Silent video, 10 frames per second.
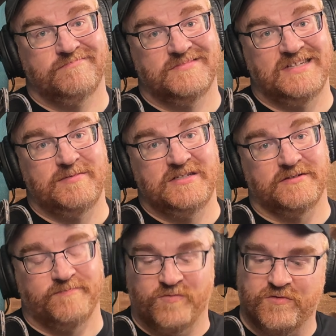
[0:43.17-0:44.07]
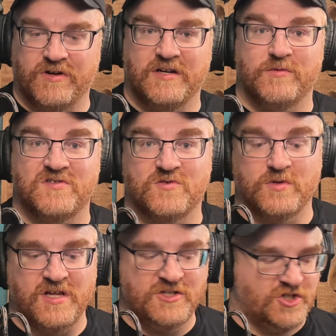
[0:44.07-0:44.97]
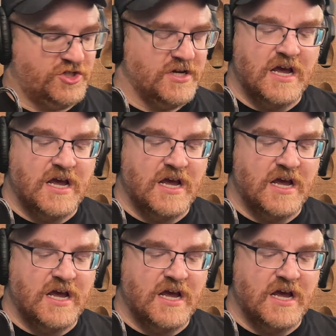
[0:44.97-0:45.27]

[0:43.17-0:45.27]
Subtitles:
Same deal, right here with the School Lunch.